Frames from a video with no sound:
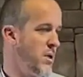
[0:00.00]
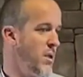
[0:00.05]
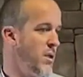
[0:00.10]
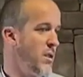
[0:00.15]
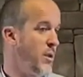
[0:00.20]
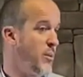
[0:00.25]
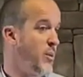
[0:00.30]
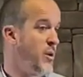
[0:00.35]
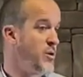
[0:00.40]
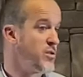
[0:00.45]

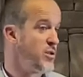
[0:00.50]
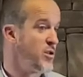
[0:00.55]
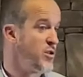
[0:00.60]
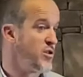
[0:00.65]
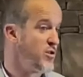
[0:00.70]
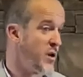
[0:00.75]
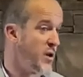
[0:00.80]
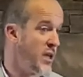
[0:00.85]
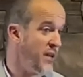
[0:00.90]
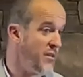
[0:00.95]
The person who's
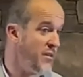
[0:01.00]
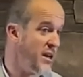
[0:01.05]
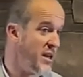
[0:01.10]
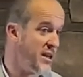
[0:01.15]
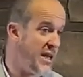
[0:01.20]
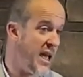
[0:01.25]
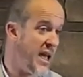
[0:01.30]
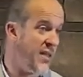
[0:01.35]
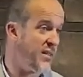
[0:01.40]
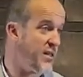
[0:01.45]
forgiven a
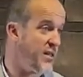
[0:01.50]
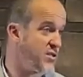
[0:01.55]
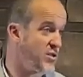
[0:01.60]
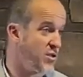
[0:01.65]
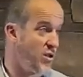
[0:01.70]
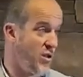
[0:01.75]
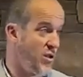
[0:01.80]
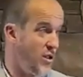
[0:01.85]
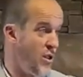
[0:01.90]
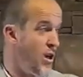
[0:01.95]
debt that's
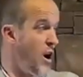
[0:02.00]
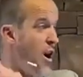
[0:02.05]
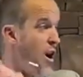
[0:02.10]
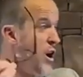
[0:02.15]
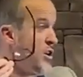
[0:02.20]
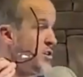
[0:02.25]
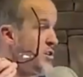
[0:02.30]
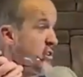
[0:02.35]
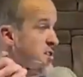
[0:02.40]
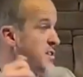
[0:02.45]

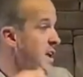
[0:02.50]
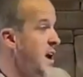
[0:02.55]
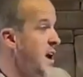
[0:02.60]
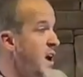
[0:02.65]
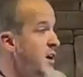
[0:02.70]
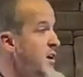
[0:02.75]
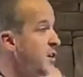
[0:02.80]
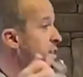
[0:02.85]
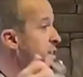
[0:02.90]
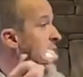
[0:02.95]
large, let's say
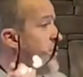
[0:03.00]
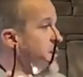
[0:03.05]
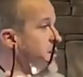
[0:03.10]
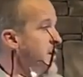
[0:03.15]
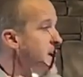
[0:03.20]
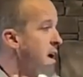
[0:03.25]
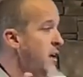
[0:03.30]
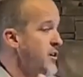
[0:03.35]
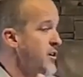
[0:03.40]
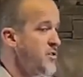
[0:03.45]

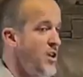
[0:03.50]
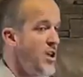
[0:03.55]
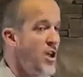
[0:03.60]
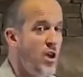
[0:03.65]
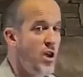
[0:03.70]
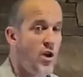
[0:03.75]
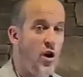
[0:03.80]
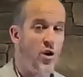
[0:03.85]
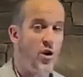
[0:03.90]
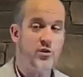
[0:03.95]
$100,000,
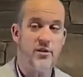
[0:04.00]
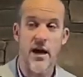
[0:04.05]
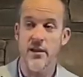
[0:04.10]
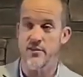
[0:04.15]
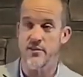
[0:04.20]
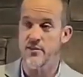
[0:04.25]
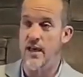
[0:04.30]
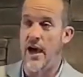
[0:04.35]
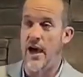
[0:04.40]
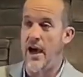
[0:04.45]
goes
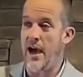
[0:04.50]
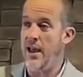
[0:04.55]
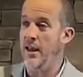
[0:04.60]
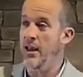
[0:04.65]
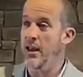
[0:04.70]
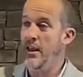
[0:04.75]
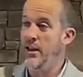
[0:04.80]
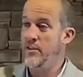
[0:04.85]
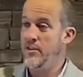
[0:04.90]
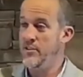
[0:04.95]
outside
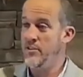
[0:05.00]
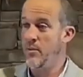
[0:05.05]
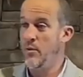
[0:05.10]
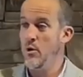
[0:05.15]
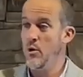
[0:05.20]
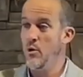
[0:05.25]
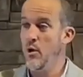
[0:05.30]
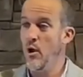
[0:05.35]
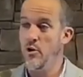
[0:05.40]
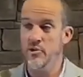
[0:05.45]
to someone
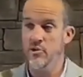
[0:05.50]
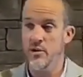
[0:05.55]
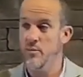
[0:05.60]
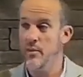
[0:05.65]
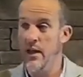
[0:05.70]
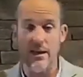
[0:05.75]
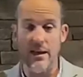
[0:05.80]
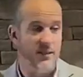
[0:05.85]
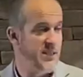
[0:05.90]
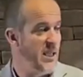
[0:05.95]
who owes him
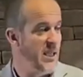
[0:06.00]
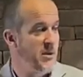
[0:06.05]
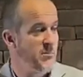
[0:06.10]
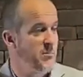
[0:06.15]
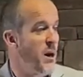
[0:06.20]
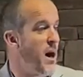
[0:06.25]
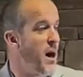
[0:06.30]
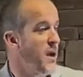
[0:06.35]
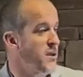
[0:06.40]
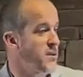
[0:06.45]
like 10
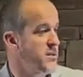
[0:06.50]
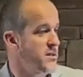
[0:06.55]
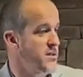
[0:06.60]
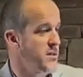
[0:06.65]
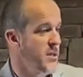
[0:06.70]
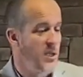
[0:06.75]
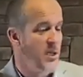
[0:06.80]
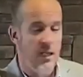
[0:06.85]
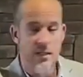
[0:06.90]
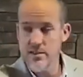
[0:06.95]
bucks
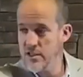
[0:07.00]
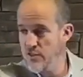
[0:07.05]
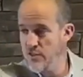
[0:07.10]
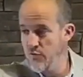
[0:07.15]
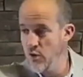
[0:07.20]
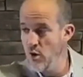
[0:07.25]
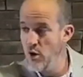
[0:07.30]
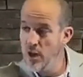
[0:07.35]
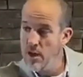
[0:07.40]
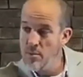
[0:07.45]
and says, If
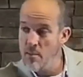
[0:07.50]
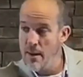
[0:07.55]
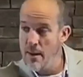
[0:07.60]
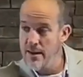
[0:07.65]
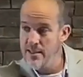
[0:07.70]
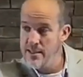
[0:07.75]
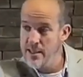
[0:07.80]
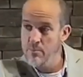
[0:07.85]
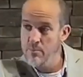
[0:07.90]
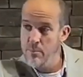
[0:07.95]
you don't give me my
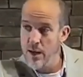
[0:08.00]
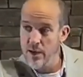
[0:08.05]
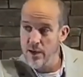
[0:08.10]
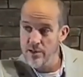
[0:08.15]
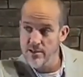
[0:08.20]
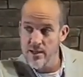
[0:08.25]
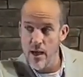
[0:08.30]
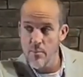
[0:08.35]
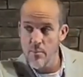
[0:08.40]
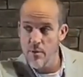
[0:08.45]
10
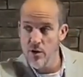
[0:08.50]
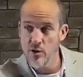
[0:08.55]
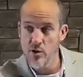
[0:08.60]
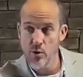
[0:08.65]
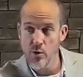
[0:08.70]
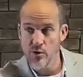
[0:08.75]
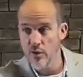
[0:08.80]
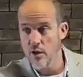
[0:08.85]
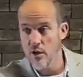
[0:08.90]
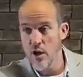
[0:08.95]
bucks, I'm going to do
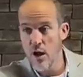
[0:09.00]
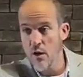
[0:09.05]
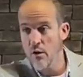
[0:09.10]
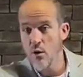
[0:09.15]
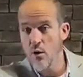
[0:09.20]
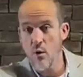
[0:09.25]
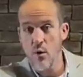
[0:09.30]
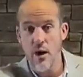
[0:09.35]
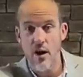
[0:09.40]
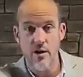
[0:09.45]
what the law
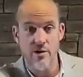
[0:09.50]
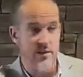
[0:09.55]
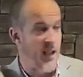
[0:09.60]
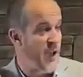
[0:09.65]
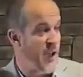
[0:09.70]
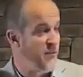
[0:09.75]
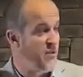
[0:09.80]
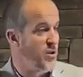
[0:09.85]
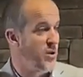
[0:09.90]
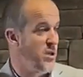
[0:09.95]
requires and
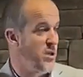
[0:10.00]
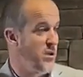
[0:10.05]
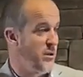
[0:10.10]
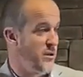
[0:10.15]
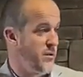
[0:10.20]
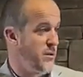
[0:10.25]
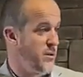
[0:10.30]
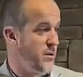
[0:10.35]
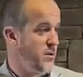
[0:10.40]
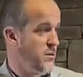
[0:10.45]
have you
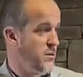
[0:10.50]
killed.